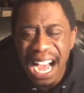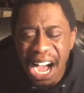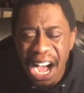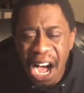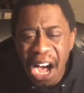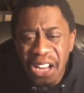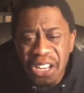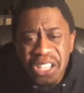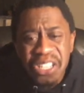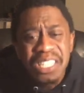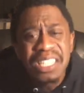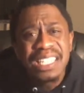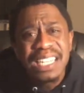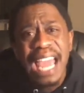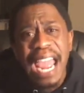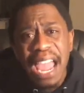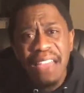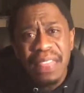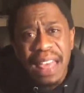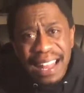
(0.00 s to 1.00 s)

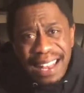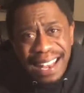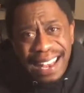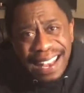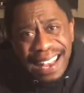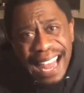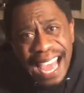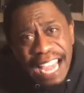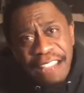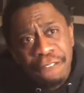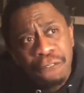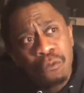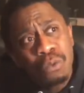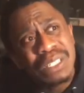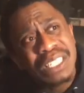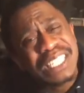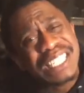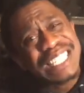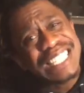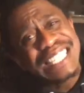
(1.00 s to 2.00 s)
Understand that life
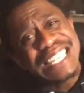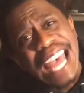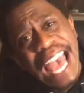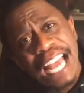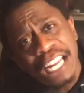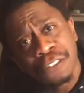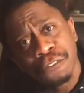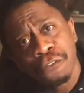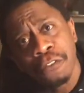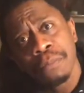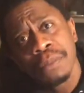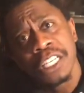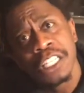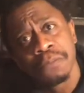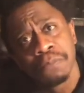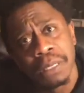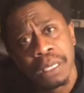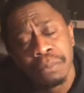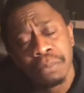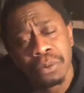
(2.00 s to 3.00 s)
was snatched from these
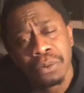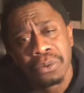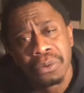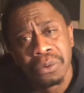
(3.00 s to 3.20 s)
people.